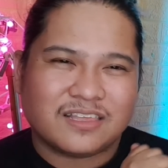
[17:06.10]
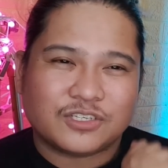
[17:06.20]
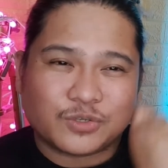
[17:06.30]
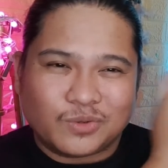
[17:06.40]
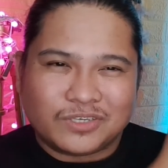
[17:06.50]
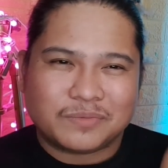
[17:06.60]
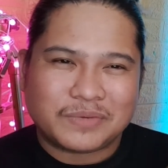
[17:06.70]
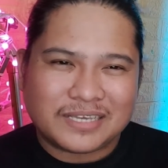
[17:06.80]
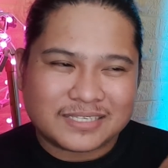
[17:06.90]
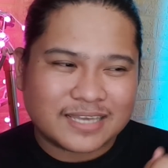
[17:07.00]
shoulder
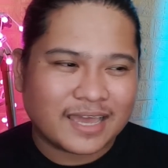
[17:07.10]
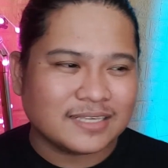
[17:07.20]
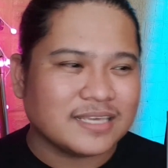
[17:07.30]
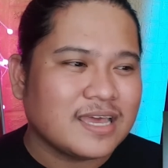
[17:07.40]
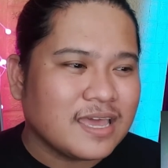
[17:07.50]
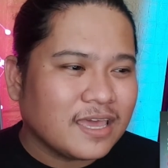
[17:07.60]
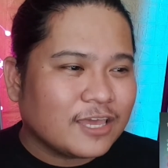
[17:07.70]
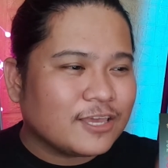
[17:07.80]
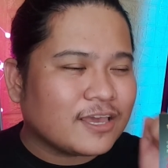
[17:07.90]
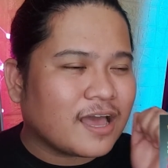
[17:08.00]
piece, guys.
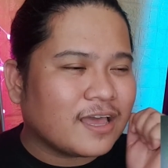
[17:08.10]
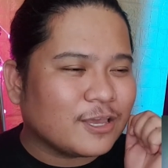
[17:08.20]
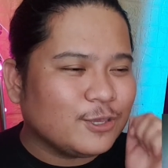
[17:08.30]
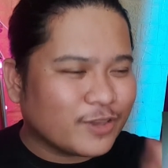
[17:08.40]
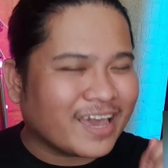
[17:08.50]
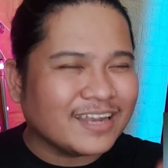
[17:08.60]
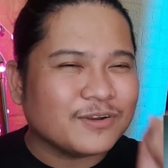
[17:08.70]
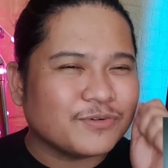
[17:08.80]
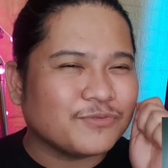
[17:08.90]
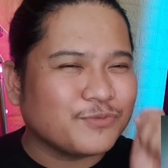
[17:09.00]
You can
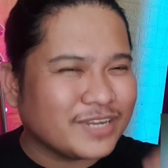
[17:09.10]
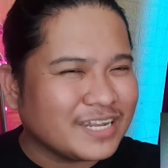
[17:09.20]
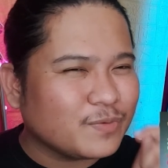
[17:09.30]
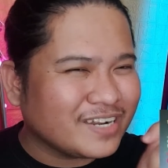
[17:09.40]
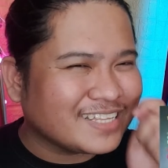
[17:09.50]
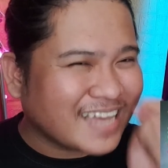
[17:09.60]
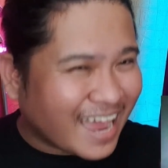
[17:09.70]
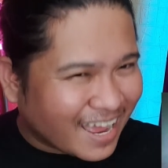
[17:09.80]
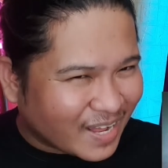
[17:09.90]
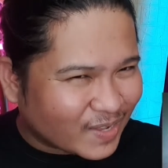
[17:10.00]
really, really
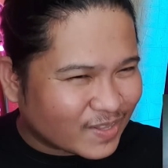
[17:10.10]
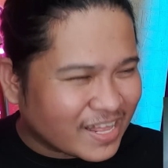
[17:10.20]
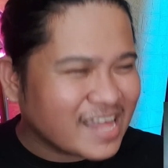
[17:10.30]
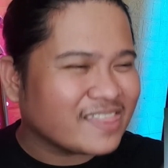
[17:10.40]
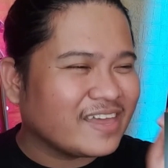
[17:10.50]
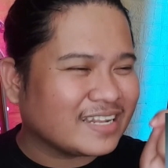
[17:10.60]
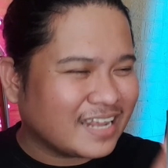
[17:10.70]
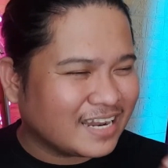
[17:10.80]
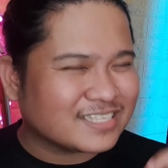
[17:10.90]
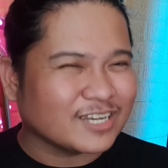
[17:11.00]
tell that
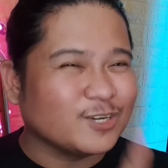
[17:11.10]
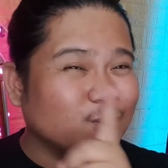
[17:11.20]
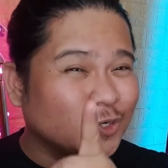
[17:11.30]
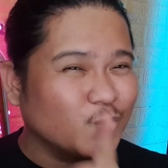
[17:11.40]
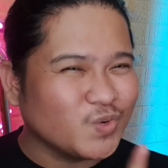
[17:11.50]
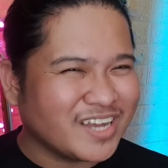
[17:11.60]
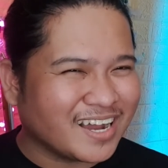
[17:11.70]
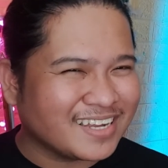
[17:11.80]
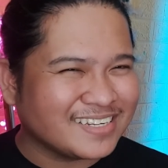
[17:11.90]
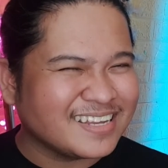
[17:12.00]
it is a glue
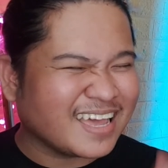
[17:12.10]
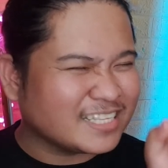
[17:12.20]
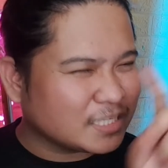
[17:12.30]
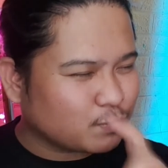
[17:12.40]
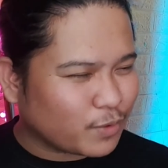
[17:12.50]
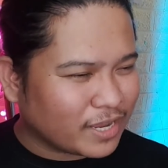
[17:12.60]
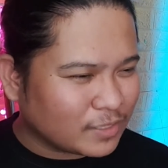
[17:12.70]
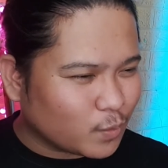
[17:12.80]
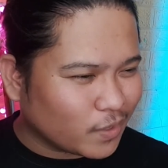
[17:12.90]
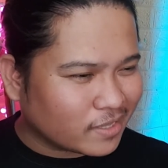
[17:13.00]
gun and
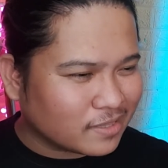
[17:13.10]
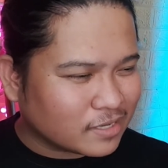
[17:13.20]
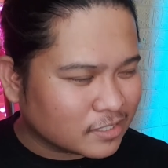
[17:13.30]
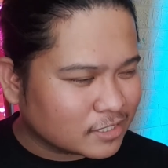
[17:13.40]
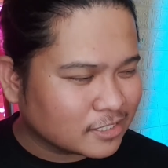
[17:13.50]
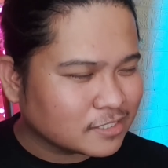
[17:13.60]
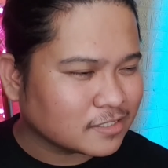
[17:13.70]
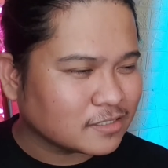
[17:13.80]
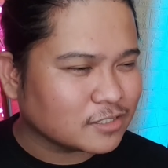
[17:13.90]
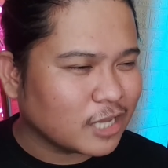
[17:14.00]
sprayed with
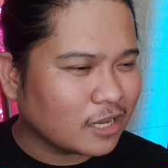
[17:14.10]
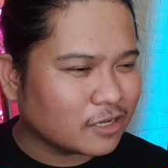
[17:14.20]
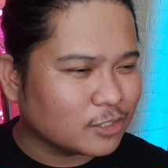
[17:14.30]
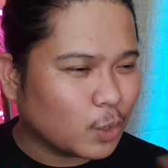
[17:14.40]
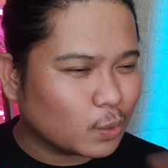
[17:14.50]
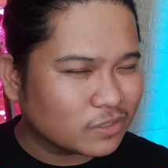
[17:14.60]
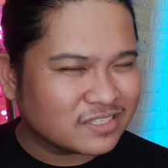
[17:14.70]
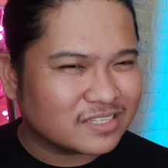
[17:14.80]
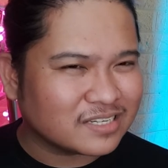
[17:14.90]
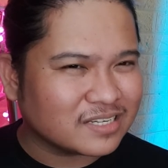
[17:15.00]
a gold